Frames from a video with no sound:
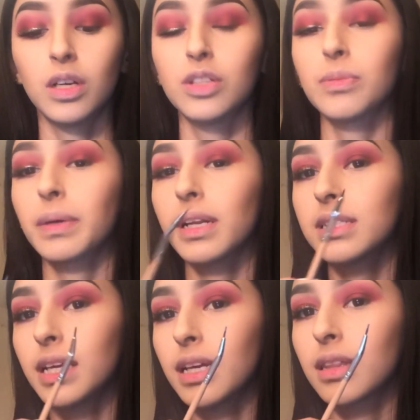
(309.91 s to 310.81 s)
So I'm going
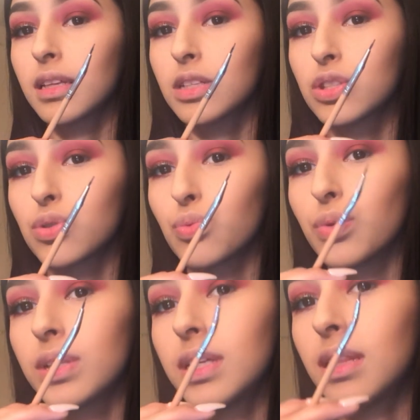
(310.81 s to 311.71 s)
to take this
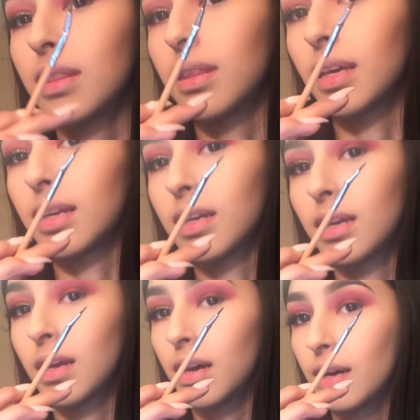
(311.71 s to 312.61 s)
really thin